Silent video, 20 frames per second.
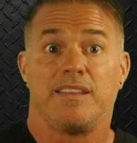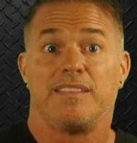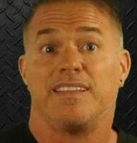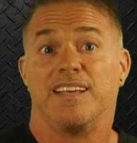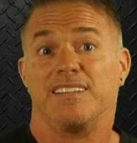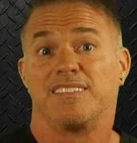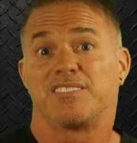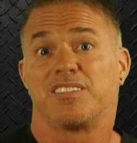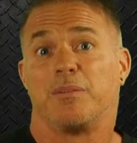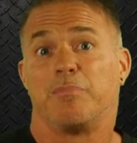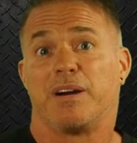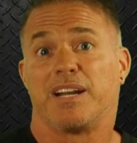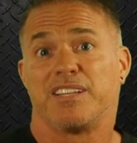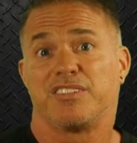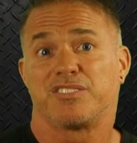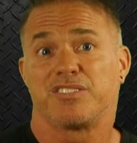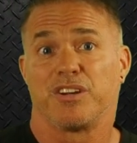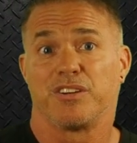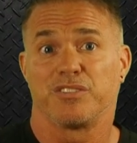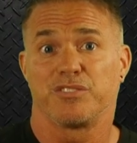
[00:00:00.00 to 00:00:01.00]
Then somebody
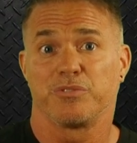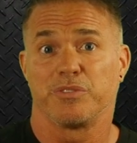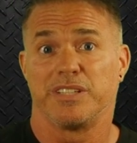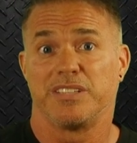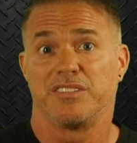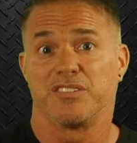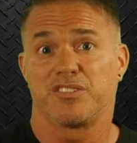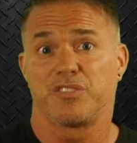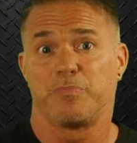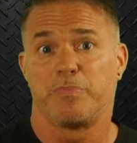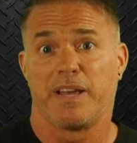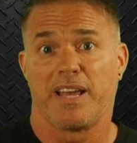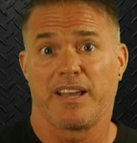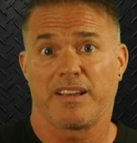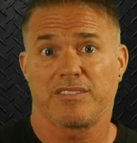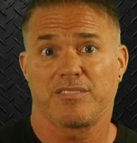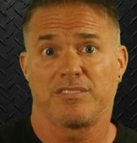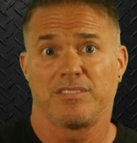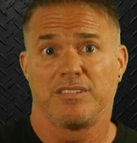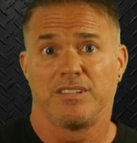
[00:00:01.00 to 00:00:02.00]
starts reading the
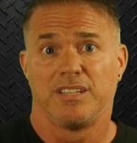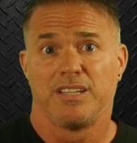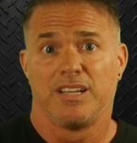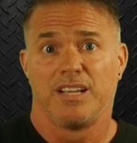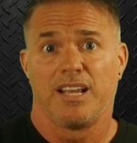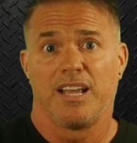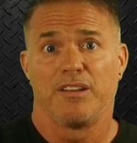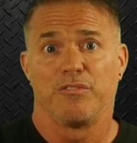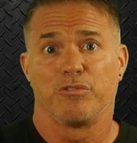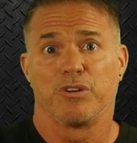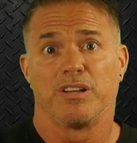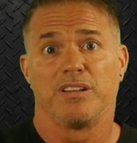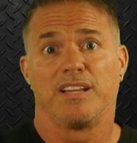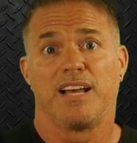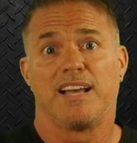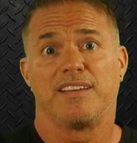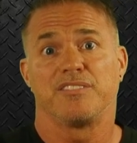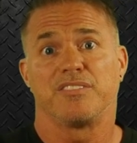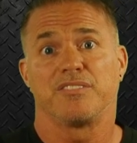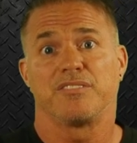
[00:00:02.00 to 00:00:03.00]
specs and
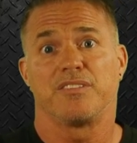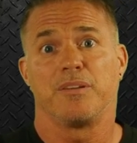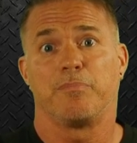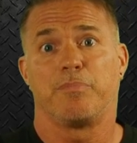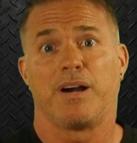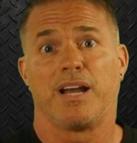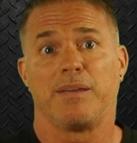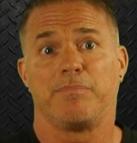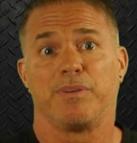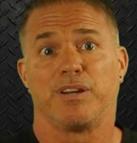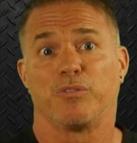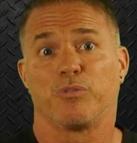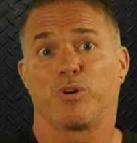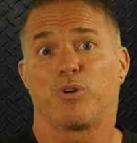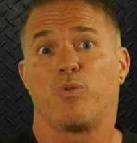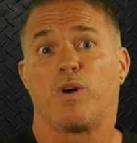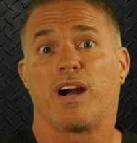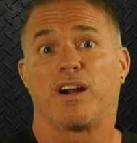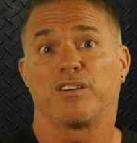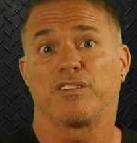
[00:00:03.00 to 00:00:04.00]
realizes the piping
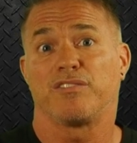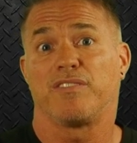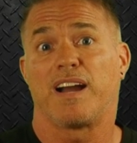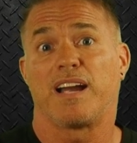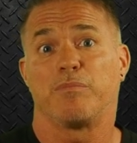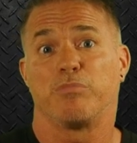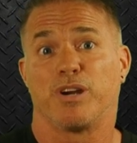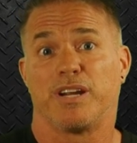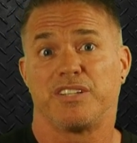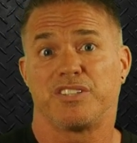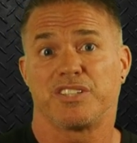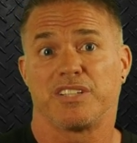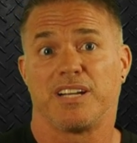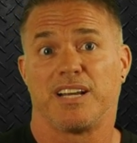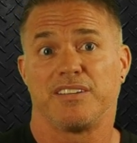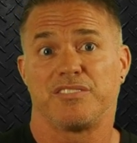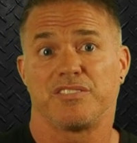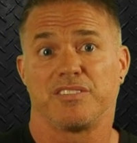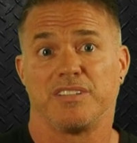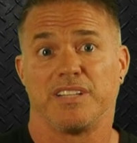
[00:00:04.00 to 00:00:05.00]
requires vibration
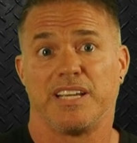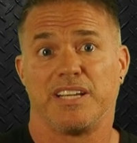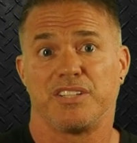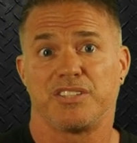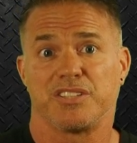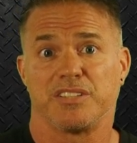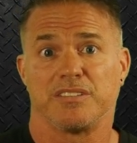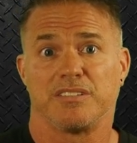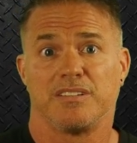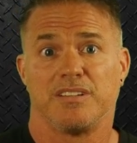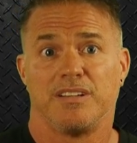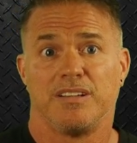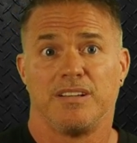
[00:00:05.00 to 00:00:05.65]
isolation.